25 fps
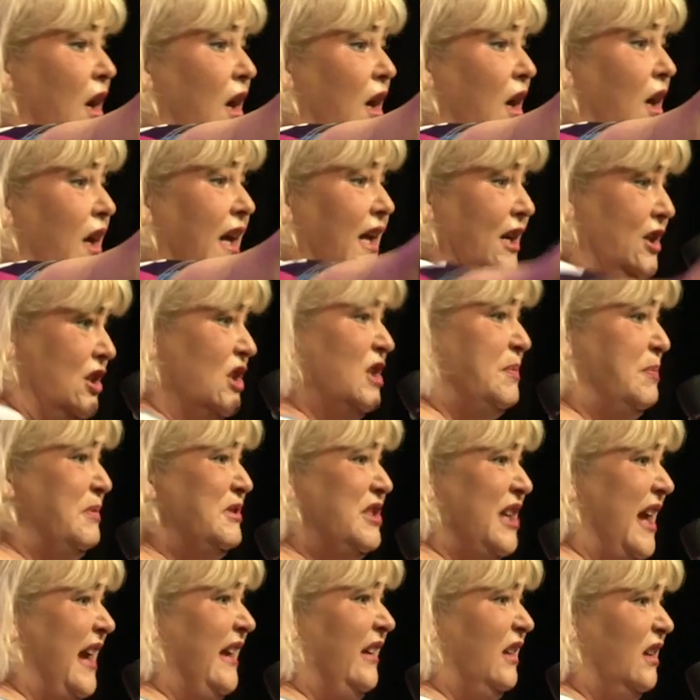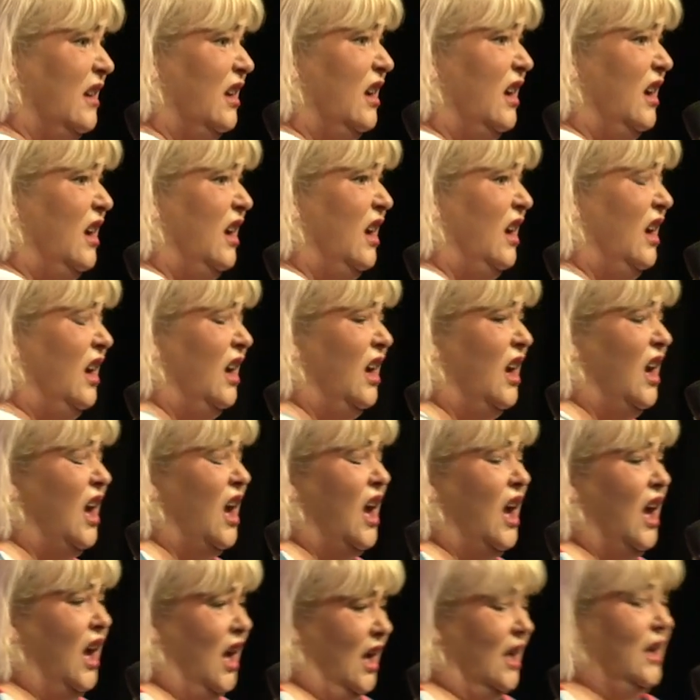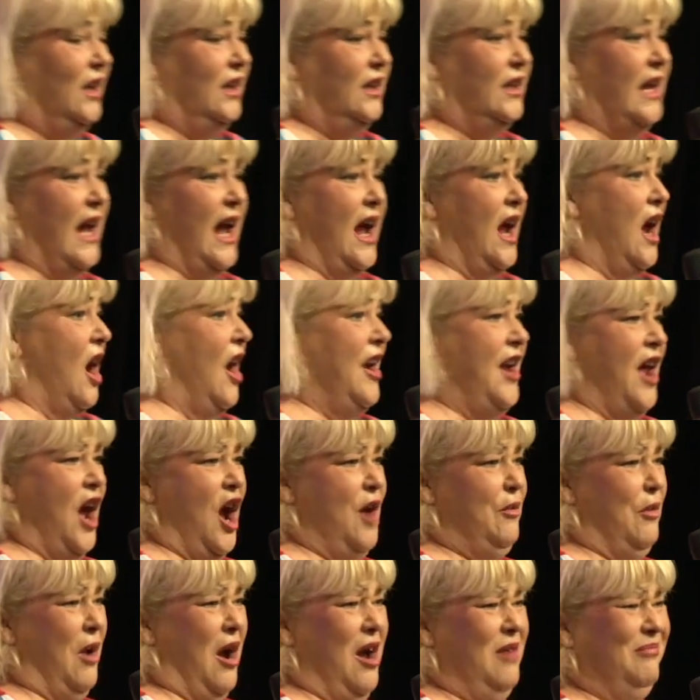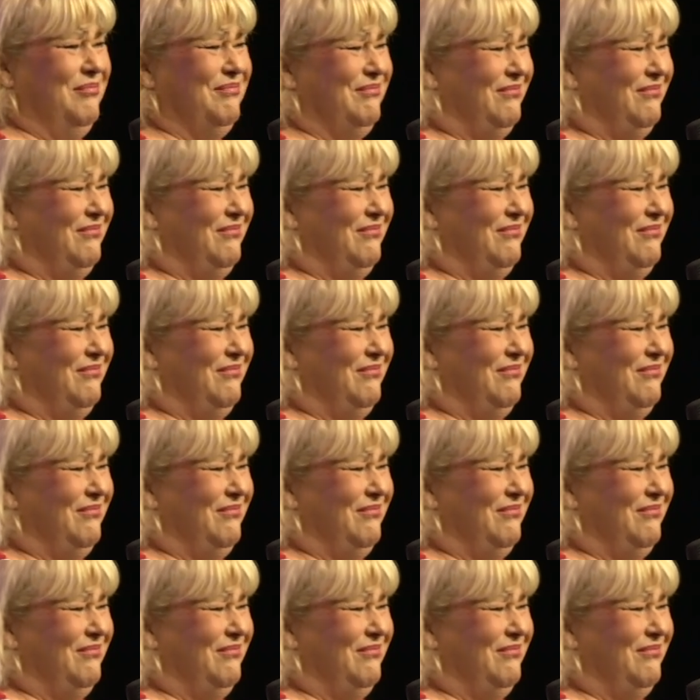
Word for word: Can you just pretend? Yeah, I know, right?